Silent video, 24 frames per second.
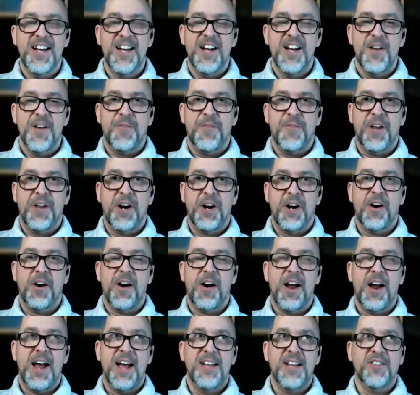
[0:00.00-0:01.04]

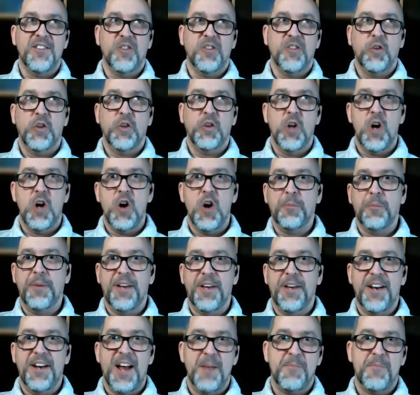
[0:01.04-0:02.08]
There has long
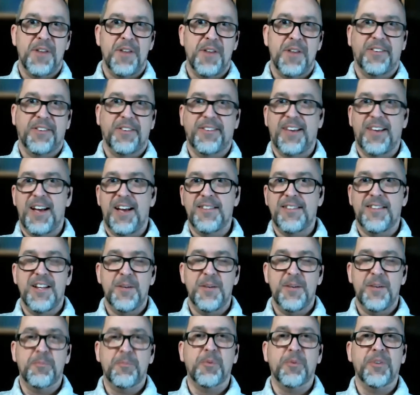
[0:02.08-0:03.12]
been hypothesized
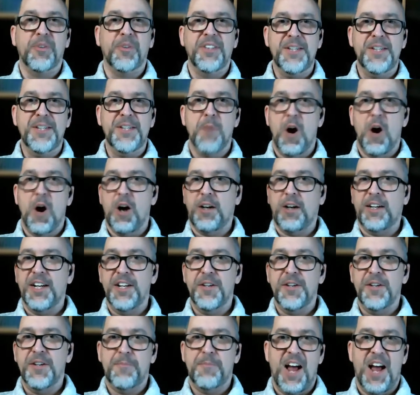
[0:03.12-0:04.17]
a
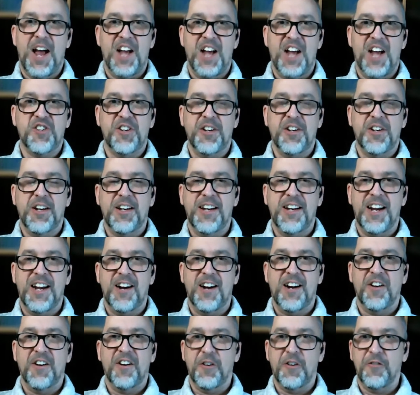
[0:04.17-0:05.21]
pre-Markan passion
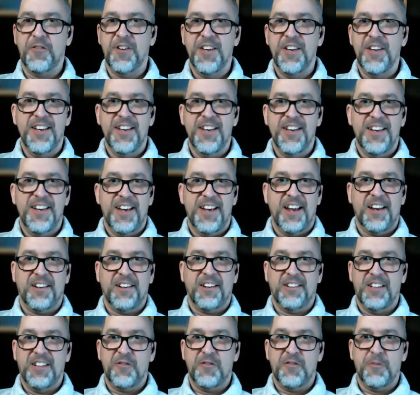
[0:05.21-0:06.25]
narrative,
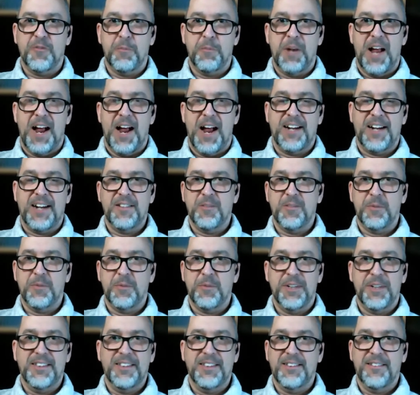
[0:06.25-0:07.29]
and Cliff Black has
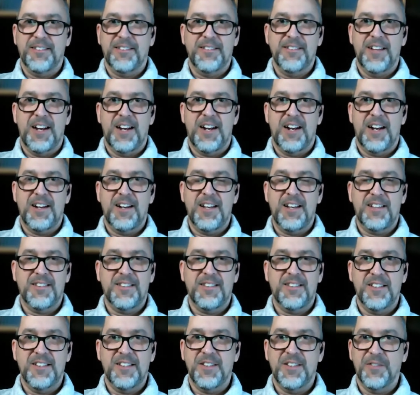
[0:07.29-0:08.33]
written
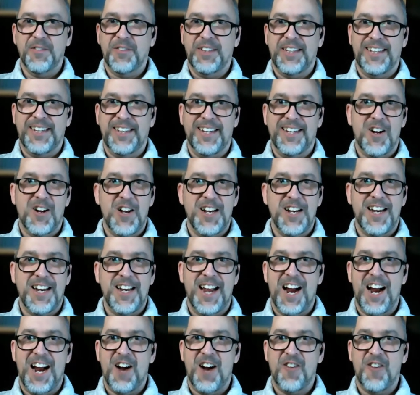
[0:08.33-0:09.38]
extensively on
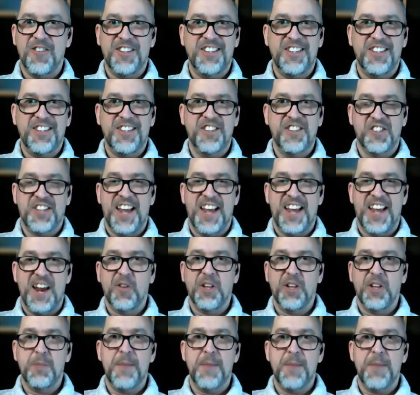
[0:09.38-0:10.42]
how you just can't
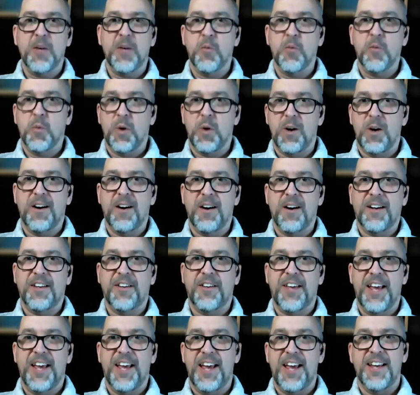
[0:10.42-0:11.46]
really make it work. You
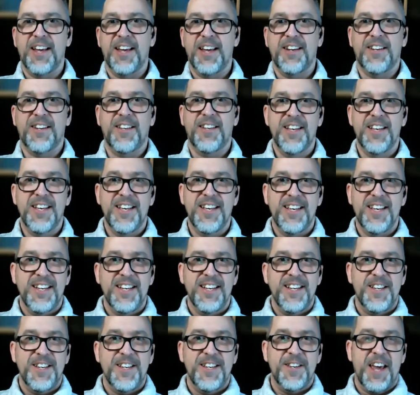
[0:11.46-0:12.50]

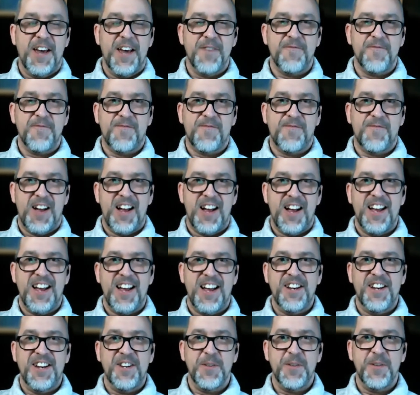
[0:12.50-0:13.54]
can't
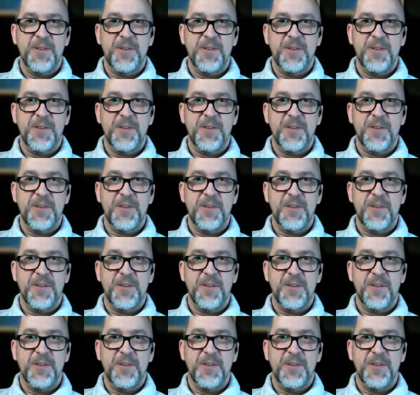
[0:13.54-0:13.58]
find